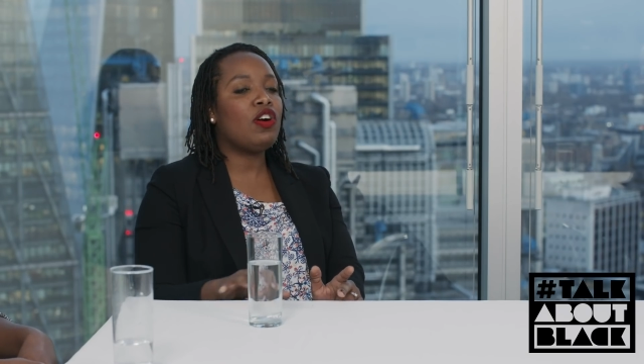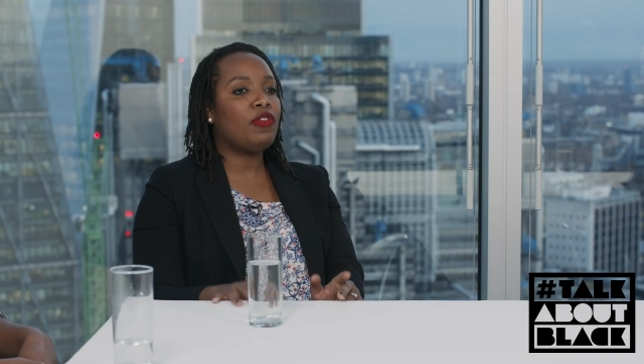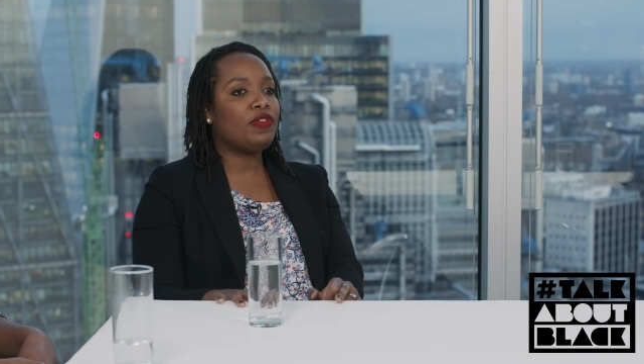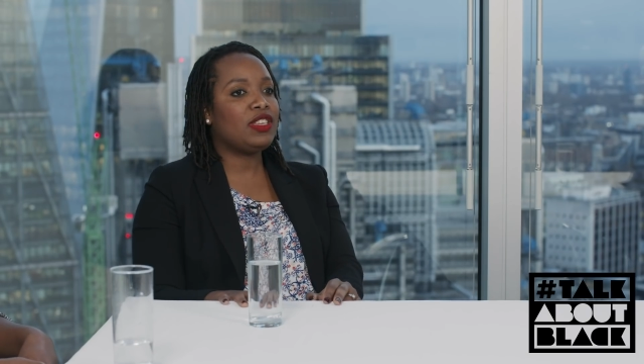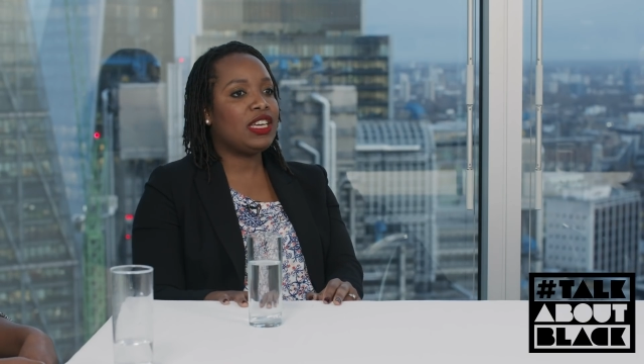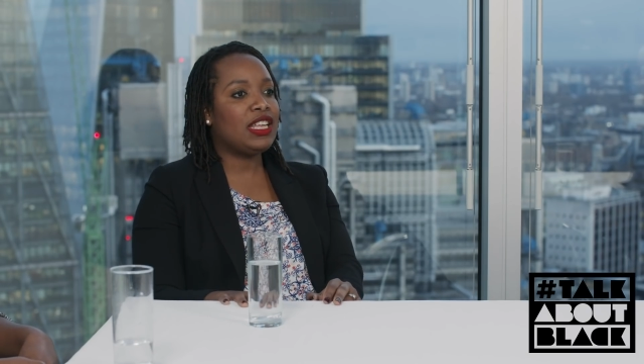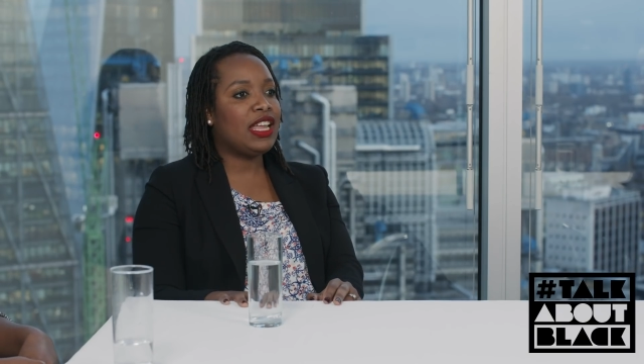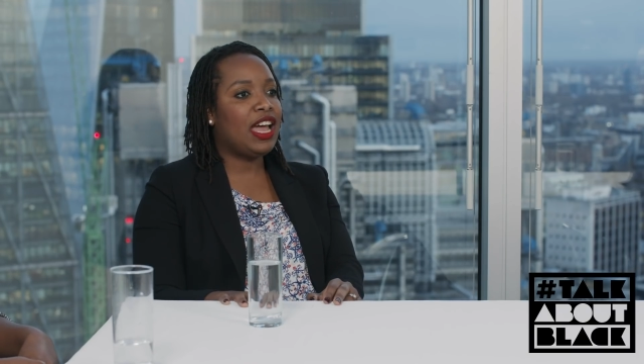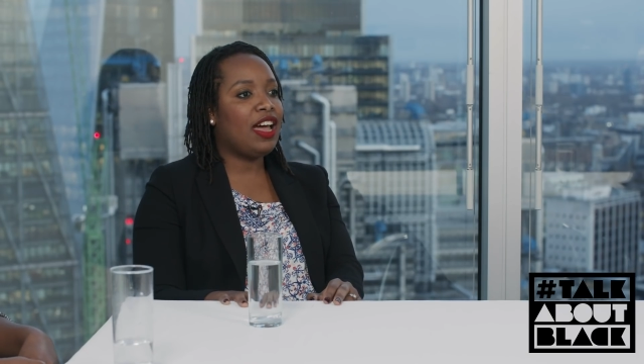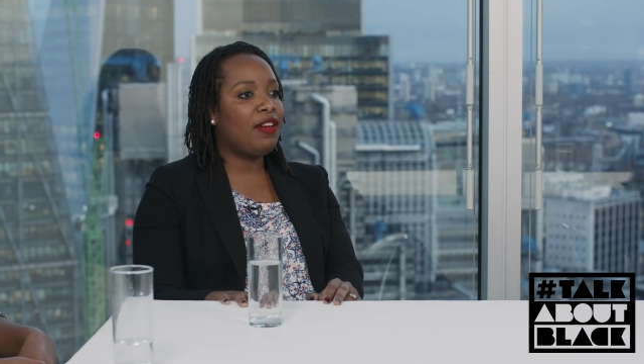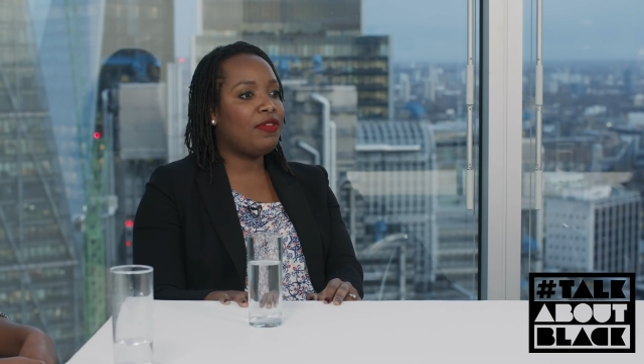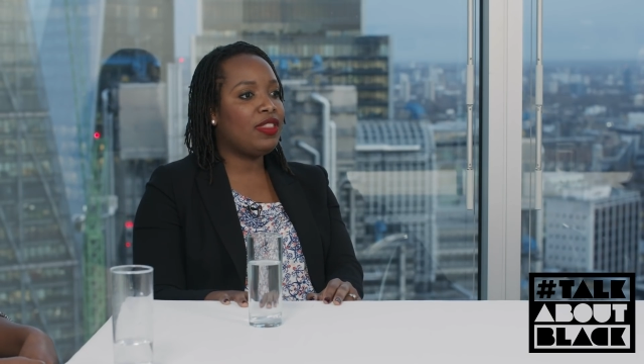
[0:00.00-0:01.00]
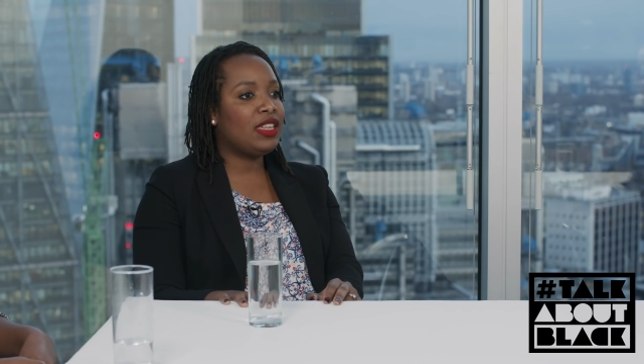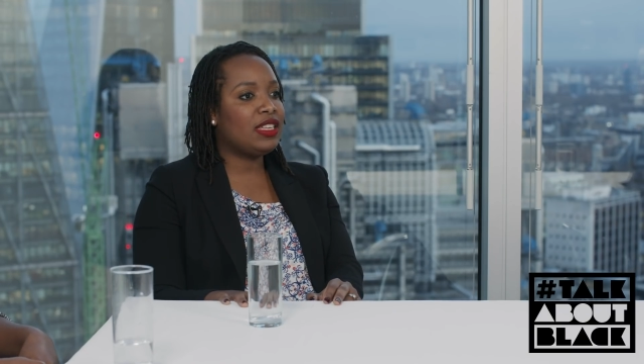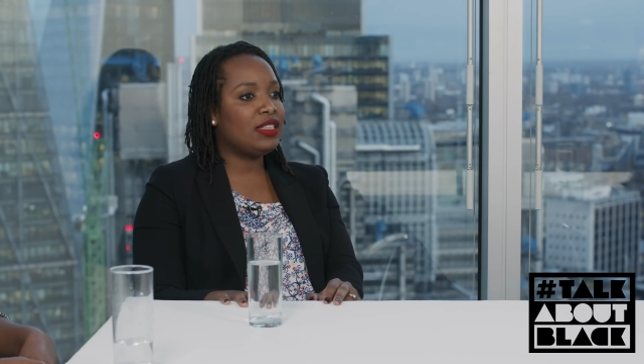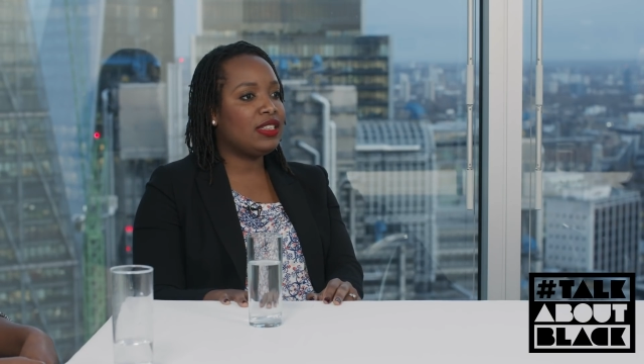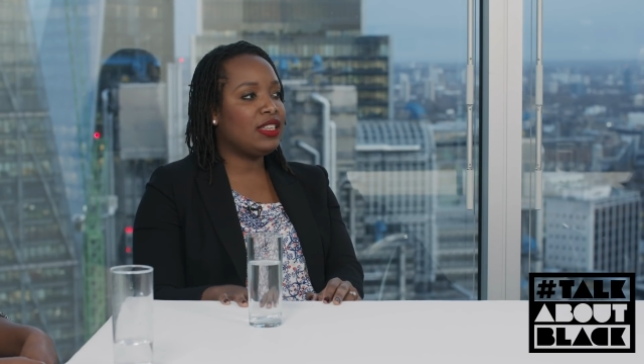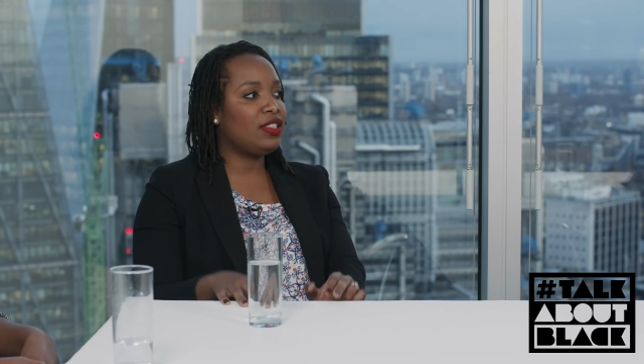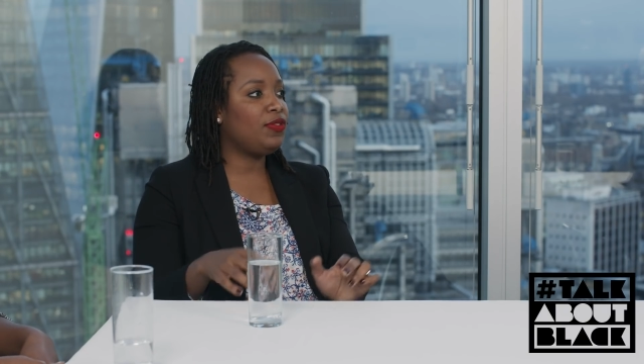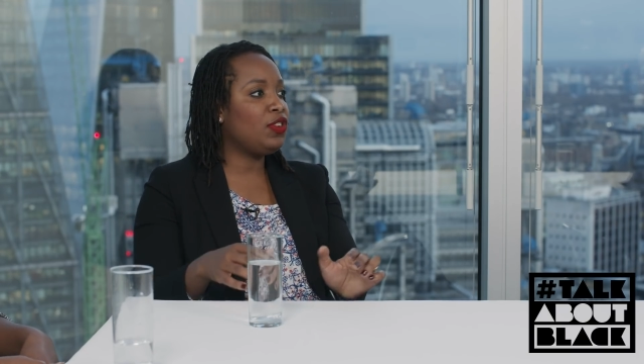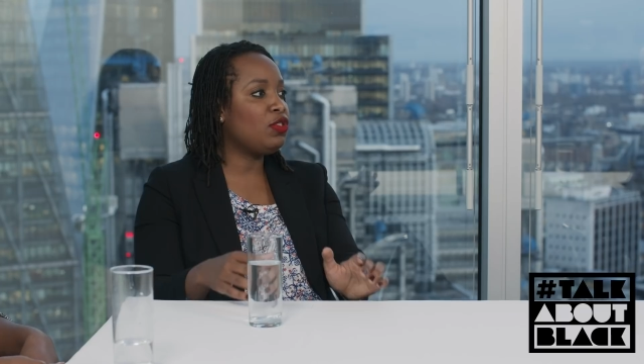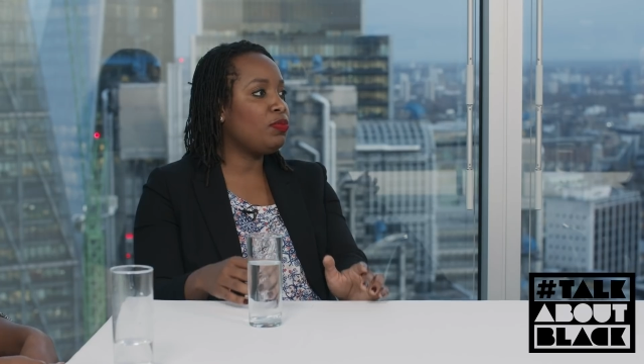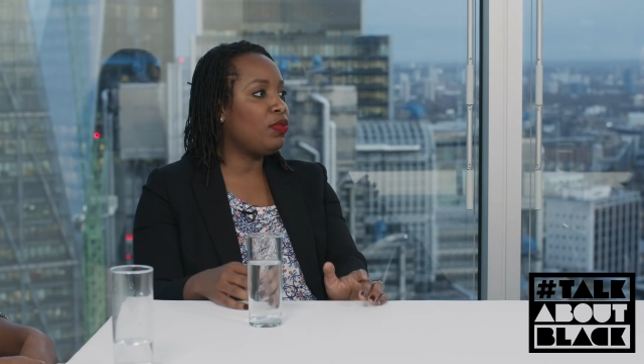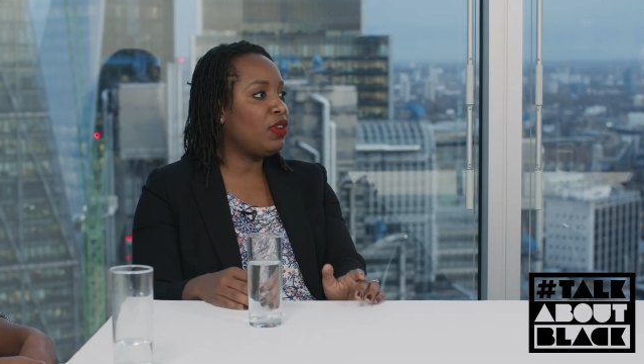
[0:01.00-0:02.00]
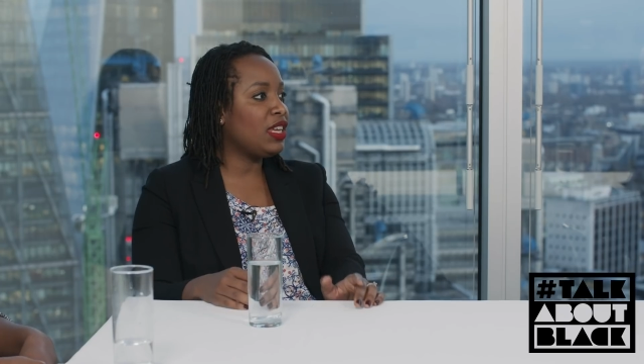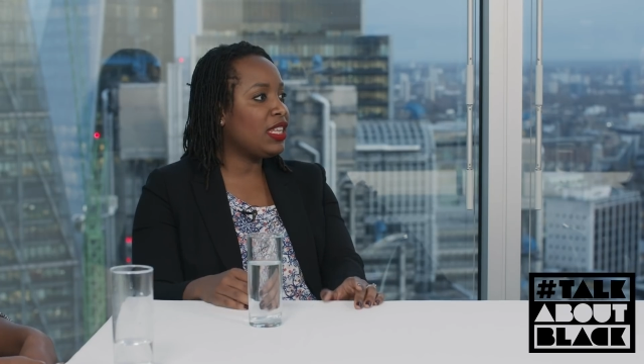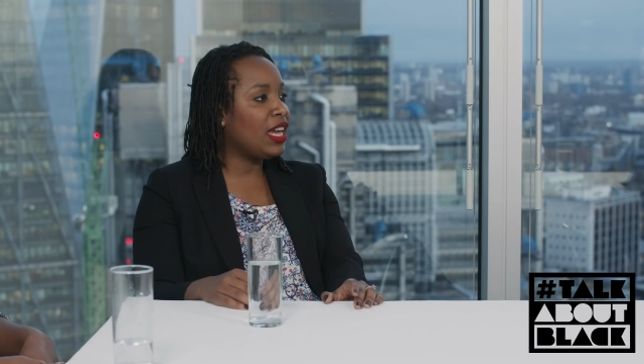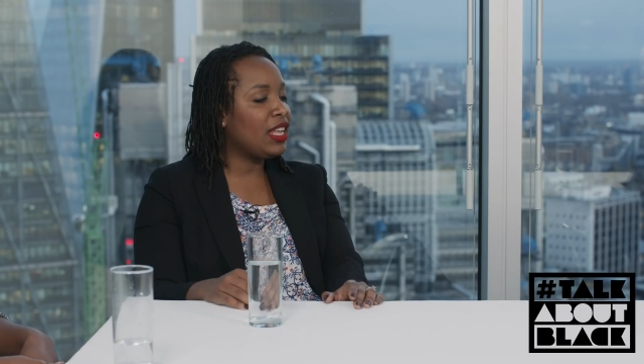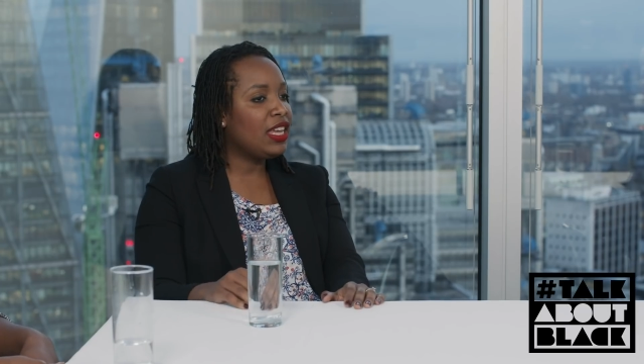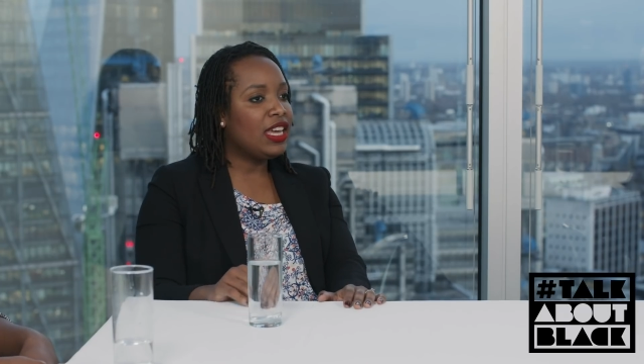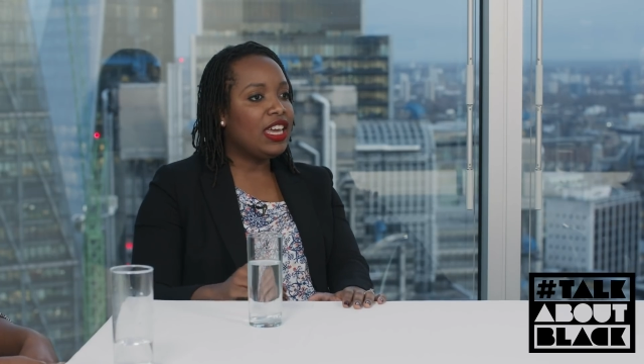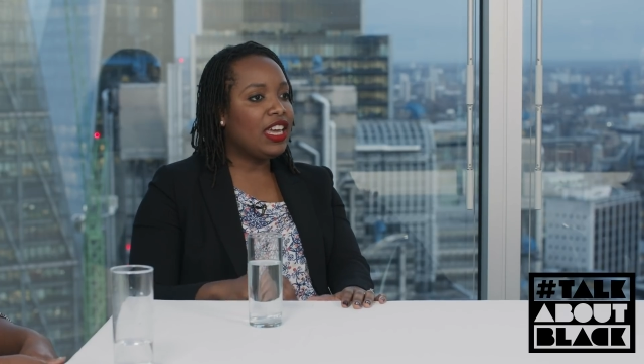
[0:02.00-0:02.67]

often have this viewpoint that